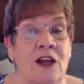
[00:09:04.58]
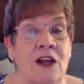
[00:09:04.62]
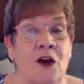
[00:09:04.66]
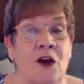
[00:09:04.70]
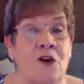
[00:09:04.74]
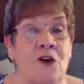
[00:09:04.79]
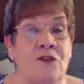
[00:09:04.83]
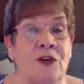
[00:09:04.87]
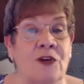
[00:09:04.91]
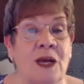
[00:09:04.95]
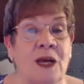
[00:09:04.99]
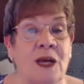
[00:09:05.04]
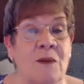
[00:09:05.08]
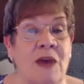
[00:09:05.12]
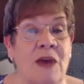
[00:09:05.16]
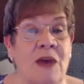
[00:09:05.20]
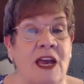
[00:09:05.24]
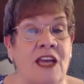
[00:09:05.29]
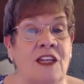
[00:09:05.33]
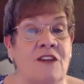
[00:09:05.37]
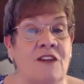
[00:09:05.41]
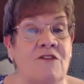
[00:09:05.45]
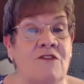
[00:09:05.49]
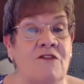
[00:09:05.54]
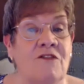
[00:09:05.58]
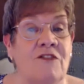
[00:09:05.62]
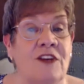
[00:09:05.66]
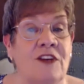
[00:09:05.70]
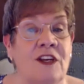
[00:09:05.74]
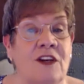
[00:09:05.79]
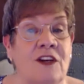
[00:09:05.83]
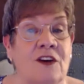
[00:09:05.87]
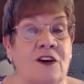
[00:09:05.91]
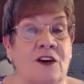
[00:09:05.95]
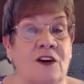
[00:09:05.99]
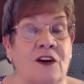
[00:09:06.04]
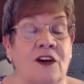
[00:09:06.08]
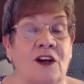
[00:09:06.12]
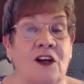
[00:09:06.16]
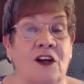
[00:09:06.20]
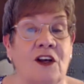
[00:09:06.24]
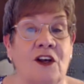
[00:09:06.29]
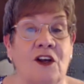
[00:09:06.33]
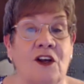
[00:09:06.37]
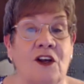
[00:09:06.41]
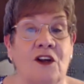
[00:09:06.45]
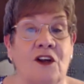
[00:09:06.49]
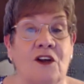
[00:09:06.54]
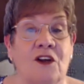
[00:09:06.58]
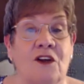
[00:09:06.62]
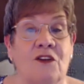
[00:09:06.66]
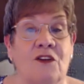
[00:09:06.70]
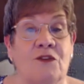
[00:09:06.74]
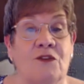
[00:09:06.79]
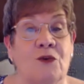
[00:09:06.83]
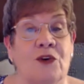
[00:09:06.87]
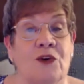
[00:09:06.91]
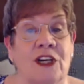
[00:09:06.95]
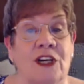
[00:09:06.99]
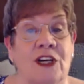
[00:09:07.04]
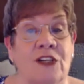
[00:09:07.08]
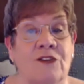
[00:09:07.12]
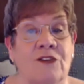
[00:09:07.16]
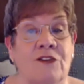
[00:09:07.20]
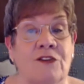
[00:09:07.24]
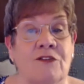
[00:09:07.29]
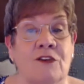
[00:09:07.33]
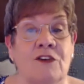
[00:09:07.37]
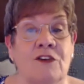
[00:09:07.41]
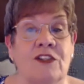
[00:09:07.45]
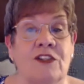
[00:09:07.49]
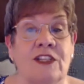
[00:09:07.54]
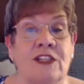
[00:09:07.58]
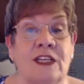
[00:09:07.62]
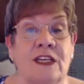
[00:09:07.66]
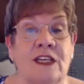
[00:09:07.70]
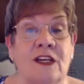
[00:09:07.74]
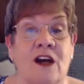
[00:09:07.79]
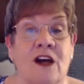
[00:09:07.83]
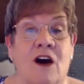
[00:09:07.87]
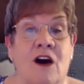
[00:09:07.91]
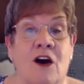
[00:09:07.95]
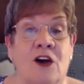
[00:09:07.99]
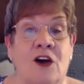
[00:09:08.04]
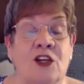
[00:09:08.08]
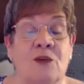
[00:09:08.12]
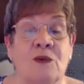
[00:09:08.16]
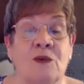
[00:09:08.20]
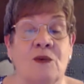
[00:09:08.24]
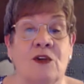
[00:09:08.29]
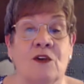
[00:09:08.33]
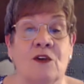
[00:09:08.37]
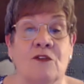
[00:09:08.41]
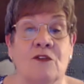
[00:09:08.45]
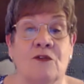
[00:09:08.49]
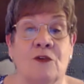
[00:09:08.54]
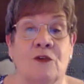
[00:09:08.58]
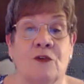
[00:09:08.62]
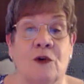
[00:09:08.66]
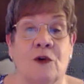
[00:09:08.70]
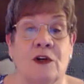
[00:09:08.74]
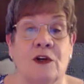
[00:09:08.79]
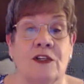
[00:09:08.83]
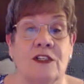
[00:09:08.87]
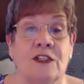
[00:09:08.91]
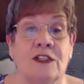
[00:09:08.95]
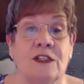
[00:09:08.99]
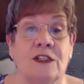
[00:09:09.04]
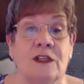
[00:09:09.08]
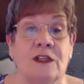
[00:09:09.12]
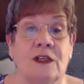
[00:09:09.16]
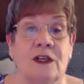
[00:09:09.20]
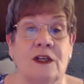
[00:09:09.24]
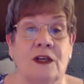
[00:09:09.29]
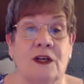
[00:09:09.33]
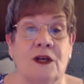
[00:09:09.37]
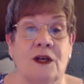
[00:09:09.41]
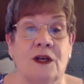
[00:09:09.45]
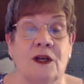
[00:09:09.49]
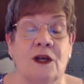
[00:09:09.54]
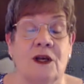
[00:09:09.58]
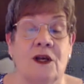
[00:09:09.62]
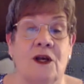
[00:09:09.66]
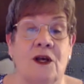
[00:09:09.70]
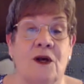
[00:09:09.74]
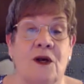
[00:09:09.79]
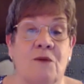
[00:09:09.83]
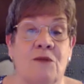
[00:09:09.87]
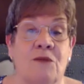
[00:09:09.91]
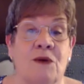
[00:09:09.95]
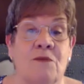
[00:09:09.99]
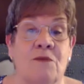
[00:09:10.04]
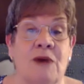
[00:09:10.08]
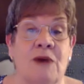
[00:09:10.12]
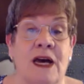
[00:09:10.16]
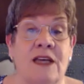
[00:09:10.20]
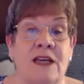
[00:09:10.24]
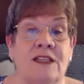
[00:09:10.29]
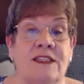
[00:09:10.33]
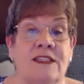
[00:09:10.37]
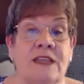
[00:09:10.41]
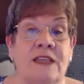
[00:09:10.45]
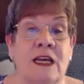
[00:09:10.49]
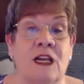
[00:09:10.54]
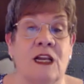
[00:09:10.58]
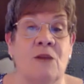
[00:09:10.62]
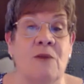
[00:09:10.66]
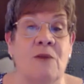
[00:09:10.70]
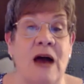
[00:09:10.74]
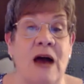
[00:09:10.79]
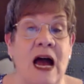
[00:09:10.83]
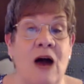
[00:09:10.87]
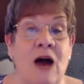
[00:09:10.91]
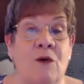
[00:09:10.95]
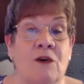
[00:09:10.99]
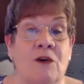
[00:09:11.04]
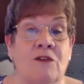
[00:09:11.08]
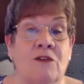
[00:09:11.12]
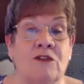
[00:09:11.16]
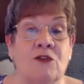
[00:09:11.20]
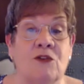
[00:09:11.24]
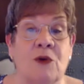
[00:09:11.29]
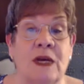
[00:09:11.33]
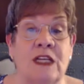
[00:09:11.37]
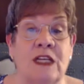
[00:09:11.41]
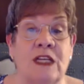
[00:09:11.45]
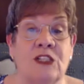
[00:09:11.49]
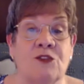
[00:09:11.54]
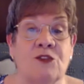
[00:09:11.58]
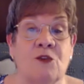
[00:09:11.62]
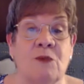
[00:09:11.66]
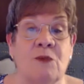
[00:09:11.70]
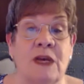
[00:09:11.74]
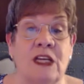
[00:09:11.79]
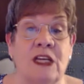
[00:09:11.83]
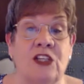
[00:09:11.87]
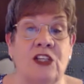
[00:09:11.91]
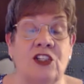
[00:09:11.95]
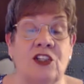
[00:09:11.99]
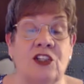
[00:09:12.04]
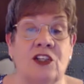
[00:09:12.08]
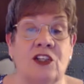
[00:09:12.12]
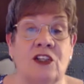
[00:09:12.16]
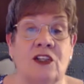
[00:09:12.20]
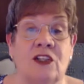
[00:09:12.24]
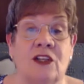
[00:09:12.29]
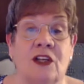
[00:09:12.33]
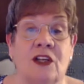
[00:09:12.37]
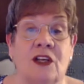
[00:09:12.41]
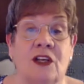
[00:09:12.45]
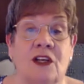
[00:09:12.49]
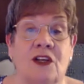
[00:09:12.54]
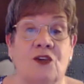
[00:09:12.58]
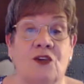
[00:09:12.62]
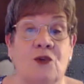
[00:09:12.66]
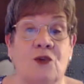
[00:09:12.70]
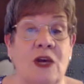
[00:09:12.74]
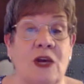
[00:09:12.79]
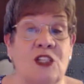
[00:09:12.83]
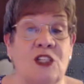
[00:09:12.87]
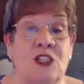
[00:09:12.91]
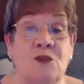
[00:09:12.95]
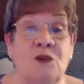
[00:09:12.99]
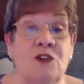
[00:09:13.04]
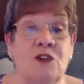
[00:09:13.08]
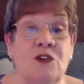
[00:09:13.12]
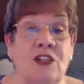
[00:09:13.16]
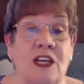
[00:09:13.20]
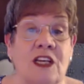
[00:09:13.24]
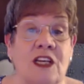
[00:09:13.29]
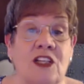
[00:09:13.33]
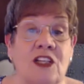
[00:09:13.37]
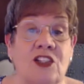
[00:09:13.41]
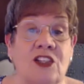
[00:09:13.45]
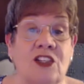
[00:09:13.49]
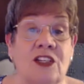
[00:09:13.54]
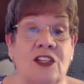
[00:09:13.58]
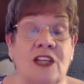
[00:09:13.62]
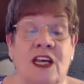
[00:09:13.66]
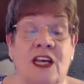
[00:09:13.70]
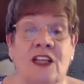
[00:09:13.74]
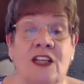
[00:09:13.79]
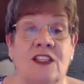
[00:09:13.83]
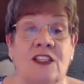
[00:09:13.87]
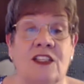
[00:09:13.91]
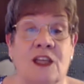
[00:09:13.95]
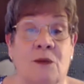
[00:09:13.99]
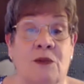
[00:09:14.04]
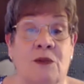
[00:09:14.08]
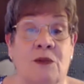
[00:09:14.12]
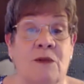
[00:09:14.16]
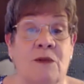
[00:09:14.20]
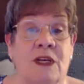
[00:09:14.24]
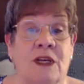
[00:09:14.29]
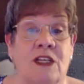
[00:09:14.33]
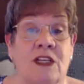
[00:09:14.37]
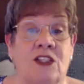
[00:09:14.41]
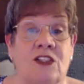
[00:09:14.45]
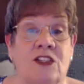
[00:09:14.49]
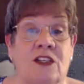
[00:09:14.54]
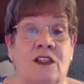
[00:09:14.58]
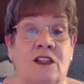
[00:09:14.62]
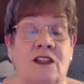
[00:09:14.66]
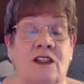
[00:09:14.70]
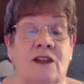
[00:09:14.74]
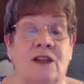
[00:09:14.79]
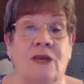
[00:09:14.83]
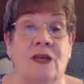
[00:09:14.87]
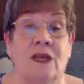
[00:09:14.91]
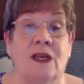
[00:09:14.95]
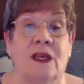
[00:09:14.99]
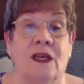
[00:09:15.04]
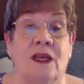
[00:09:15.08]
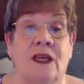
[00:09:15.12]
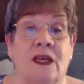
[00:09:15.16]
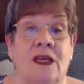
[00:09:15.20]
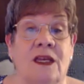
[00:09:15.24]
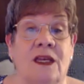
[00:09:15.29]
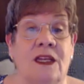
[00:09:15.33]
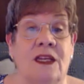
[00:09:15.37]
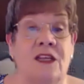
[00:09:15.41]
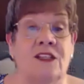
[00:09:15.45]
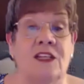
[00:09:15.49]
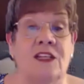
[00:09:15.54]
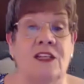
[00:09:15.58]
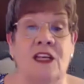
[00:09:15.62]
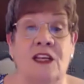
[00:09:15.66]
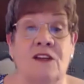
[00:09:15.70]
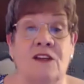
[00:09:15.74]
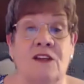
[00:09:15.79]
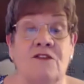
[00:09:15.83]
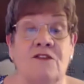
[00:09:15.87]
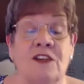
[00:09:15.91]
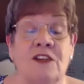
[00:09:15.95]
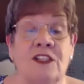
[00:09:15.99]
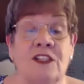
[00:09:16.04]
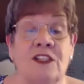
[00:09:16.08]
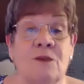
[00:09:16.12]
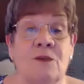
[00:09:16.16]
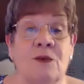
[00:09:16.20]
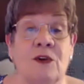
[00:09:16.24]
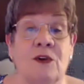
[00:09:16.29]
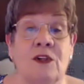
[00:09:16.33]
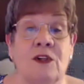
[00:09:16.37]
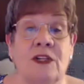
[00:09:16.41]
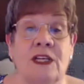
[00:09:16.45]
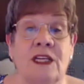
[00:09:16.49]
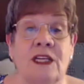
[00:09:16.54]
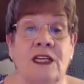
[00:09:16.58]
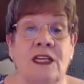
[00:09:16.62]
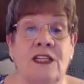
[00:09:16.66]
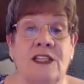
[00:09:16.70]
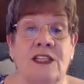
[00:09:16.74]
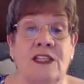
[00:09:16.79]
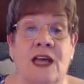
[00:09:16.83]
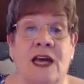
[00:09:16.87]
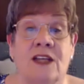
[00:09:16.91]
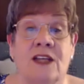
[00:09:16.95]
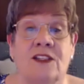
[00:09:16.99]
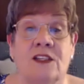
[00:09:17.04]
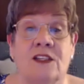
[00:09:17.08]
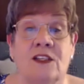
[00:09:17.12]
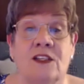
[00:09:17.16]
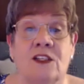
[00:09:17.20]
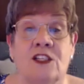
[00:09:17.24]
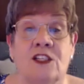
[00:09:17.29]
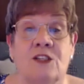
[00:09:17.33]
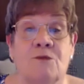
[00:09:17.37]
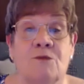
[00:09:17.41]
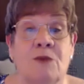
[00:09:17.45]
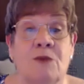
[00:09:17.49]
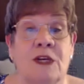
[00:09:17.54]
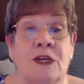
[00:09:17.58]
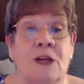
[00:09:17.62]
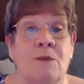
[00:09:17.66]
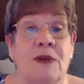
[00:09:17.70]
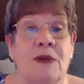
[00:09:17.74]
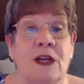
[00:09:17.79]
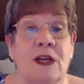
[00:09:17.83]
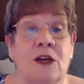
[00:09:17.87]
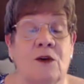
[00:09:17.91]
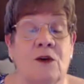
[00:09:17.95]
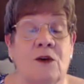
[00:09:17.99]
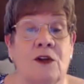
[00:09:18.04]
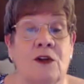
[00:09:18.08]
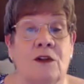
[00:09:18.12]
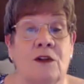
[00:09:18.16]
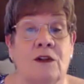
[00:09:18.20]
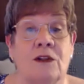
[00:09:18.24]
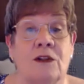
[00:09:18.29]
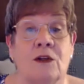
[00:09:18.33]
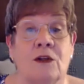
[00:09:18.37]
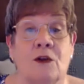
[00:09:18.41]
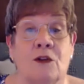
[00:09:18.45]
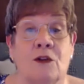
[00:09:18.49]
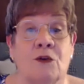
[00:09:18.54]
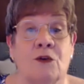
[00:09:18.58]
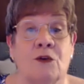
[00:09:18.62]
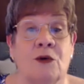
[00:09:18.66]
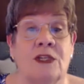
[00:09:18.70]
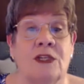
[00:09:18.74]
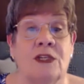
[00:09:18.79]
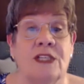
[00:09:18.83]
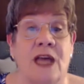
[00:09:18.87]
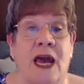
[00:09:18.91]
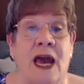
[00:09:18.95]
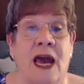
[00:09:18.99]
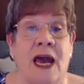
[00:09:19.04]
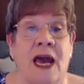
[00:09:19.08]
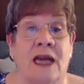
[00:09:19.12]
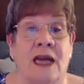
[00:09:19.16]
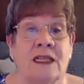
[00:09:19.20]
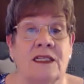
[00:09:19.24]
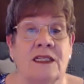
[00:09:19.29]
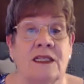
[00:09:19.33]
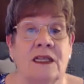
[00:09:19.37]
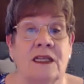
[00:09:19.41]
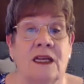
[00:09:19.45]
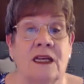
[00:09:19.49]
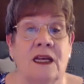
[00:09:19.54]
overcome hate and fear through controversy, argument, or force, but by a subtle power of transformation, transmutation, and sublimation. It is invisible in its essence, but apparent through its act.